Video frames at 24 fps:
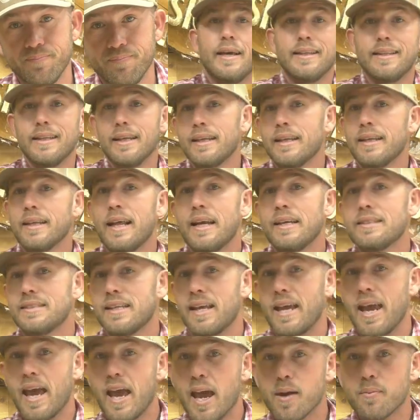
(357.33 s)
And then it has
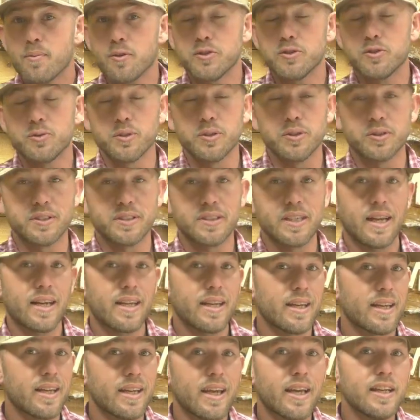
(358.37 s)
the hammer drill
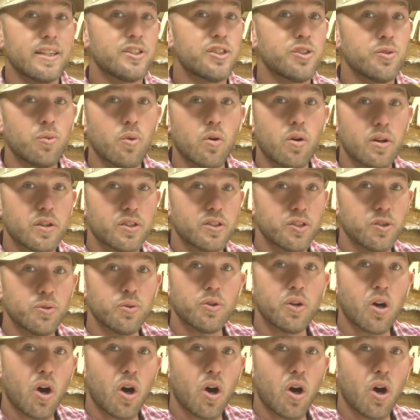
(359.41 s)
setting in case you want to do